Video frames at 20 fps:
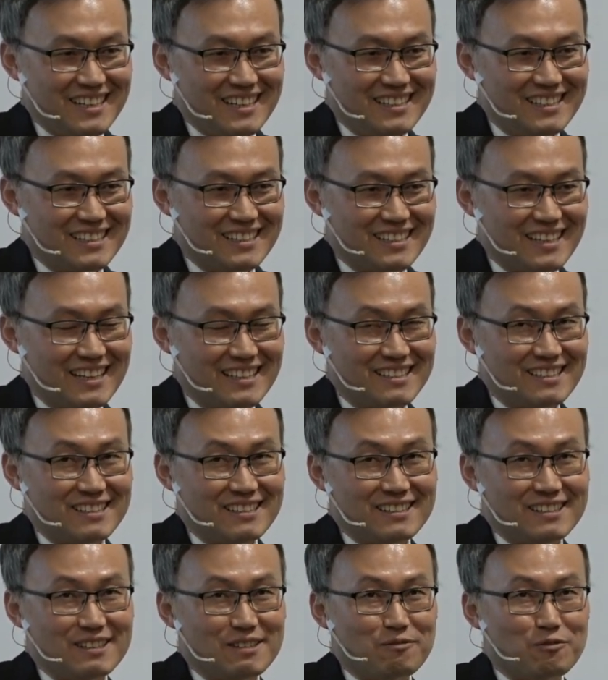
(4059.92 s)
I think at
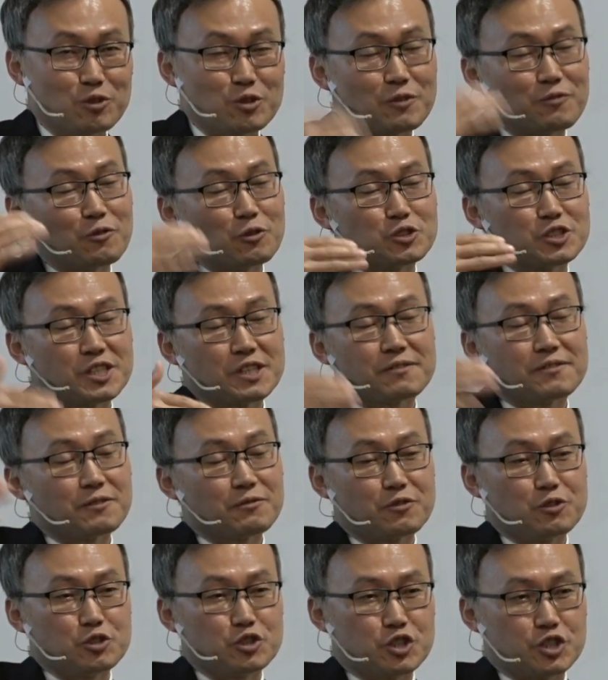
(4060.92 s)
the, for the foreseeable
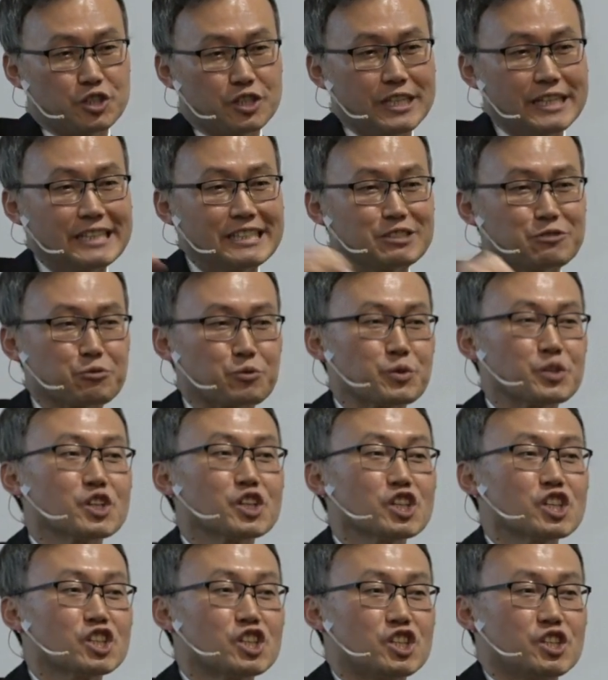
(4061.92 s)
future, it is
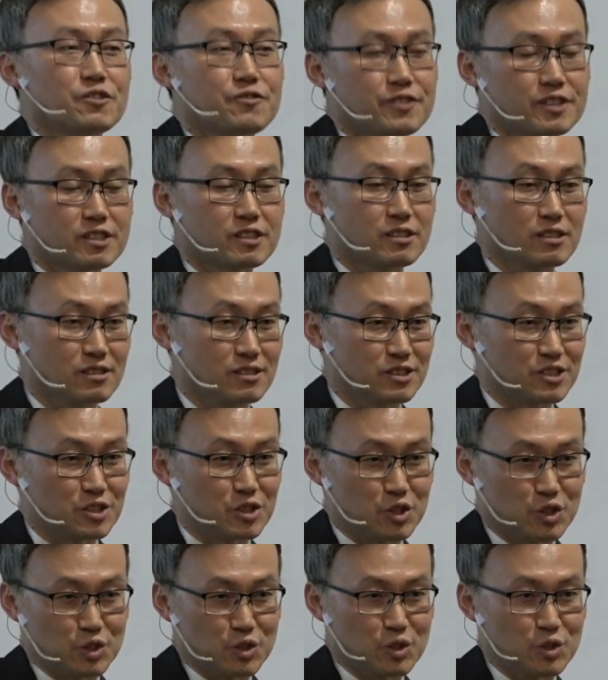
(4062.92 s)
really difficult
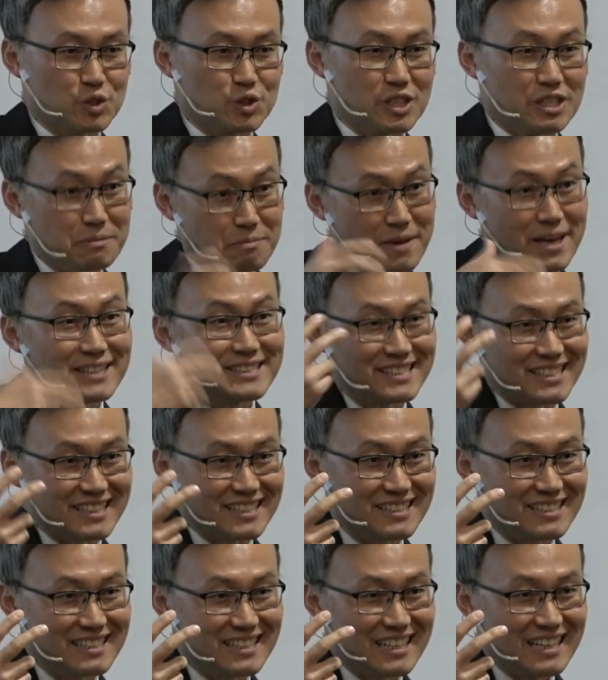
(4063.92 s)
to
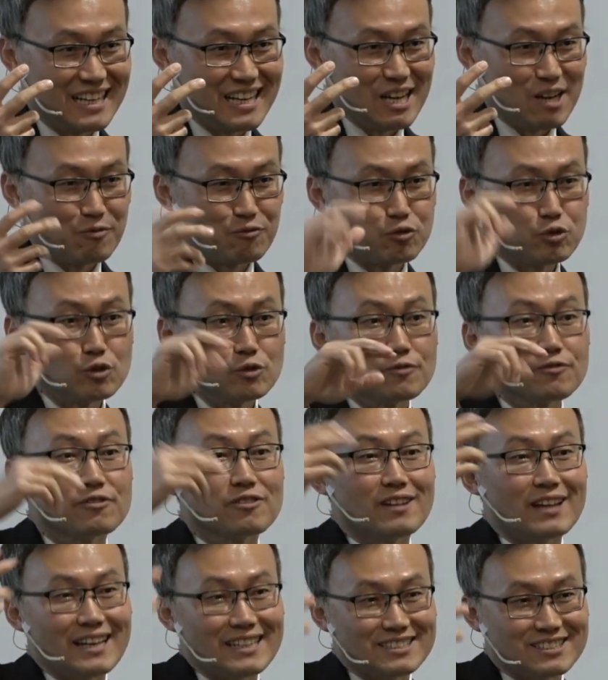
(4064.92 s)
imagine
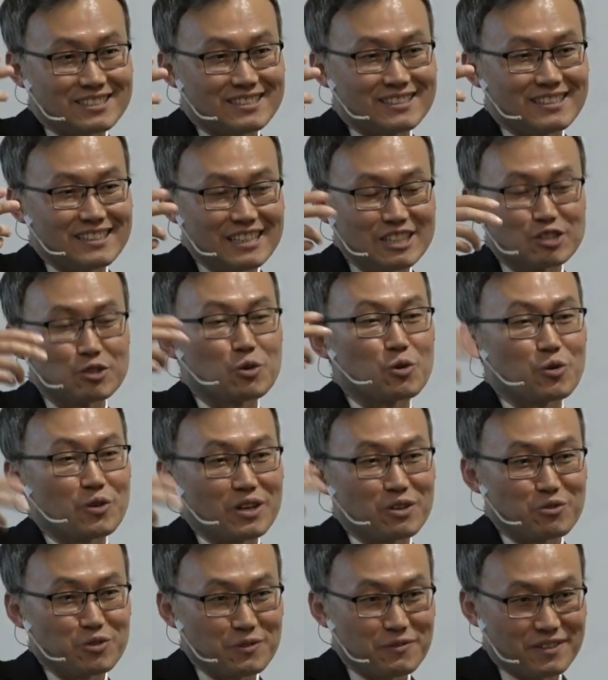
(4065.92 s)
full-fledged
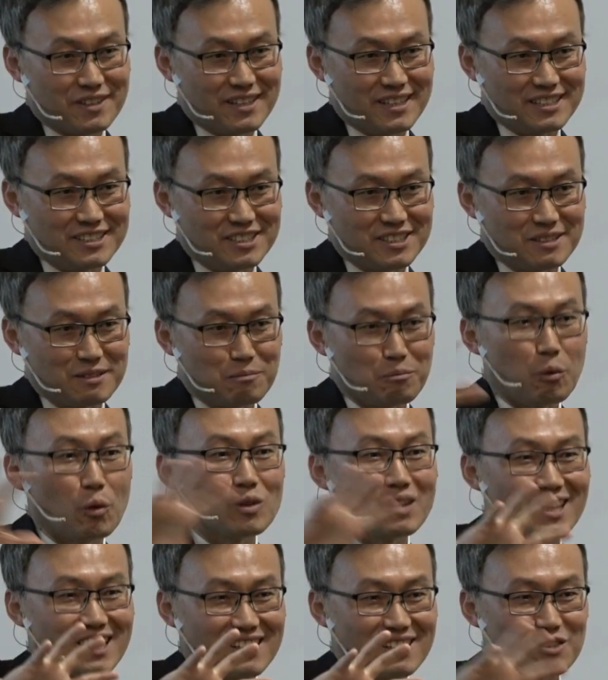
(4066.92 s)
inter-Korean unification,
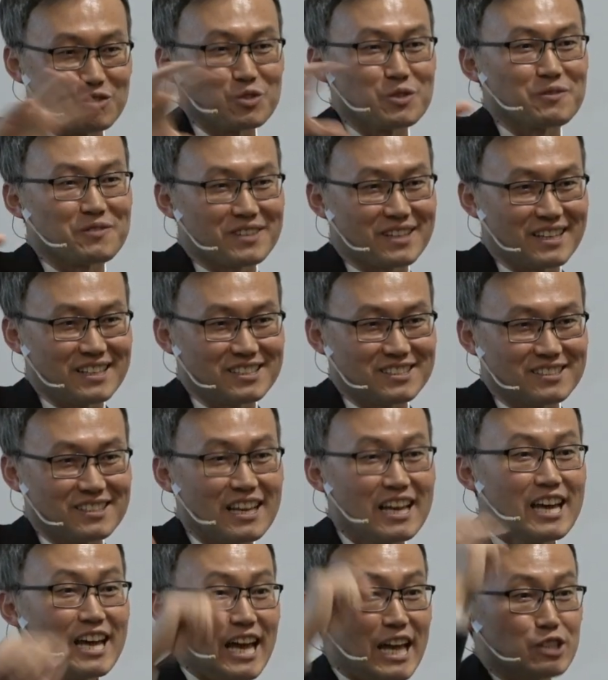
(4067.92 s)
political unification,
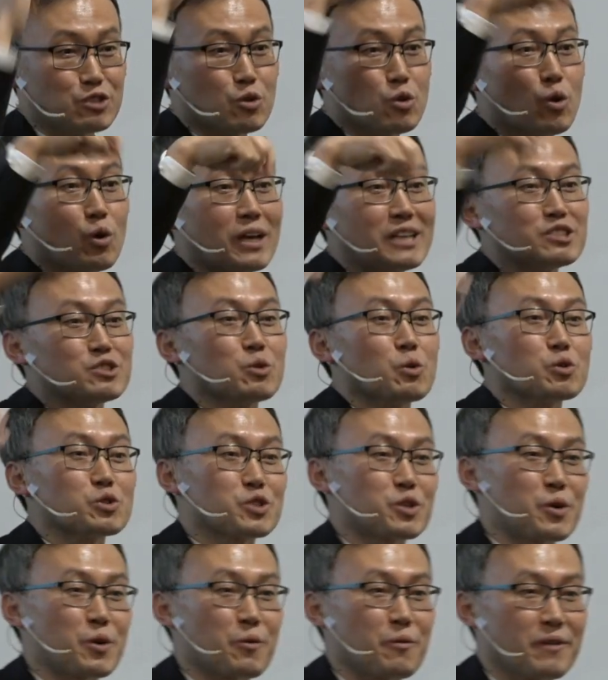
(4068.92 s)
as long as
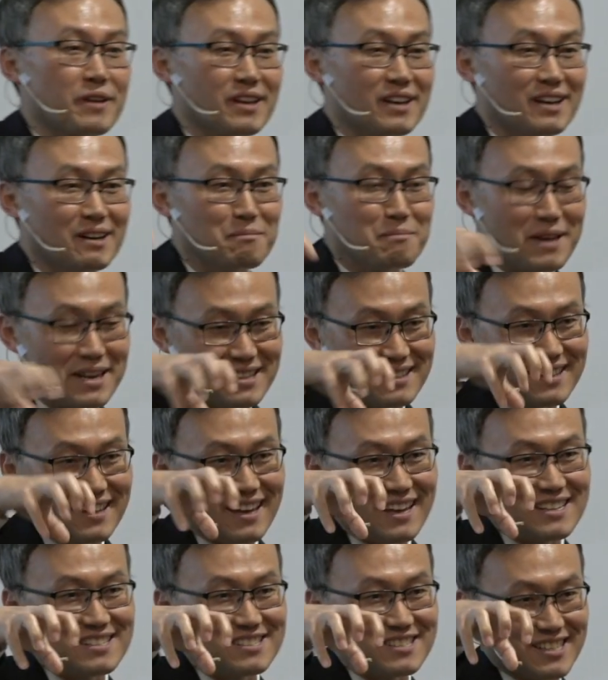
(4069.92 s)
North Korea
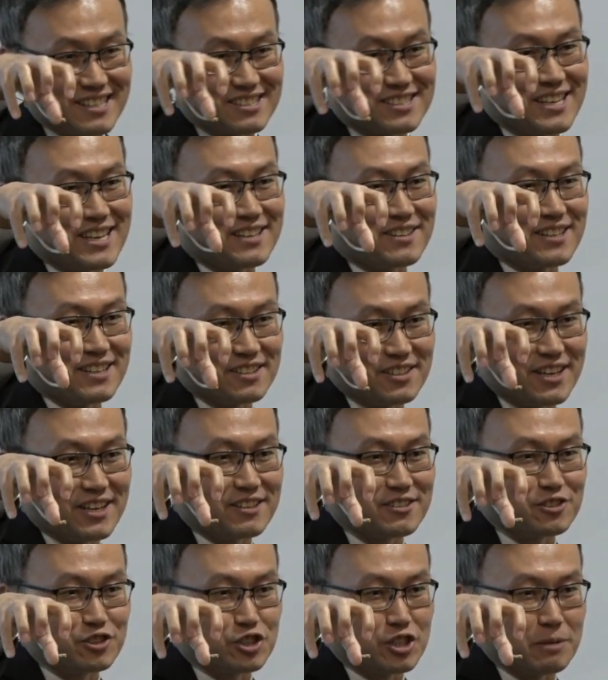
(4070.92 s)
maintains
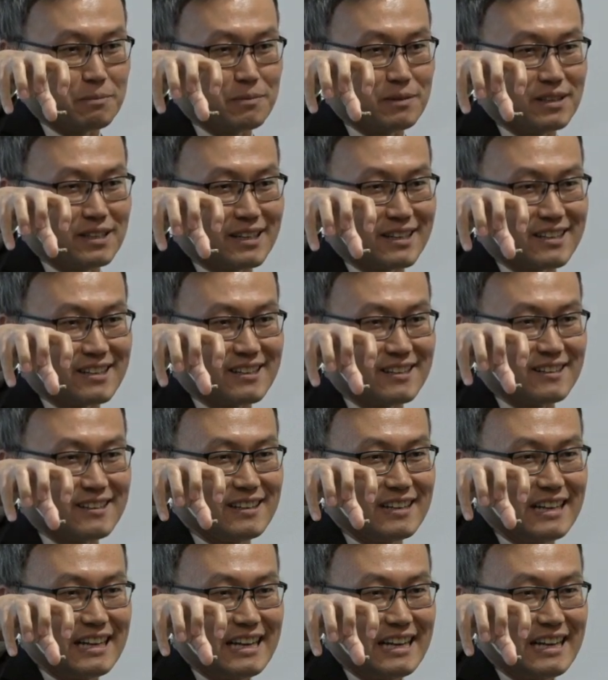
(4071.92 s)
dictatorship, like a uh,